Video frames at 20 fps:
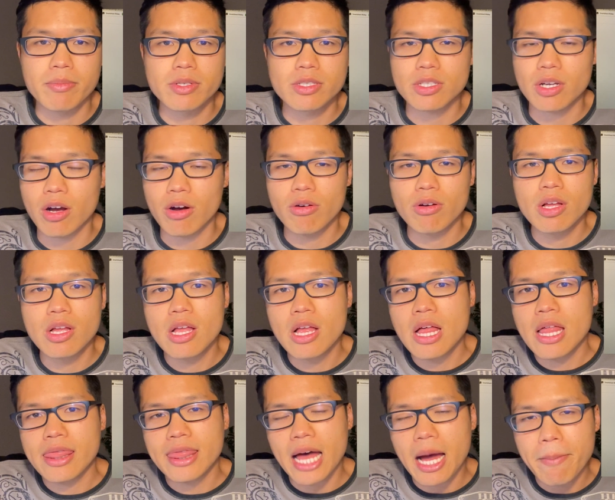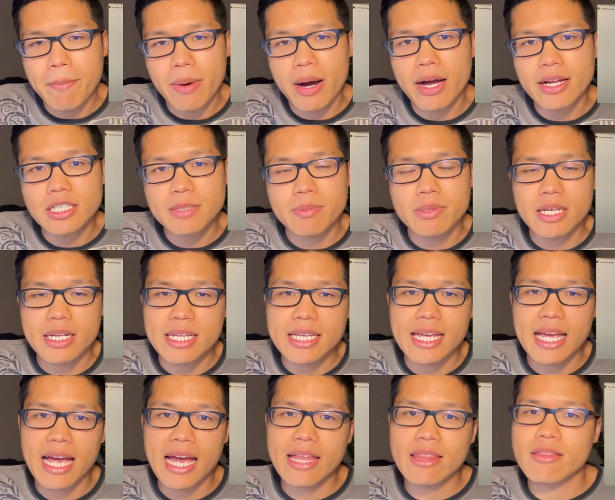So not much, but then
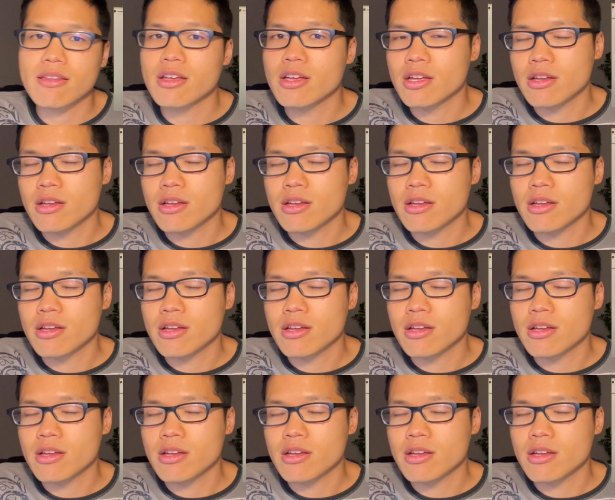again,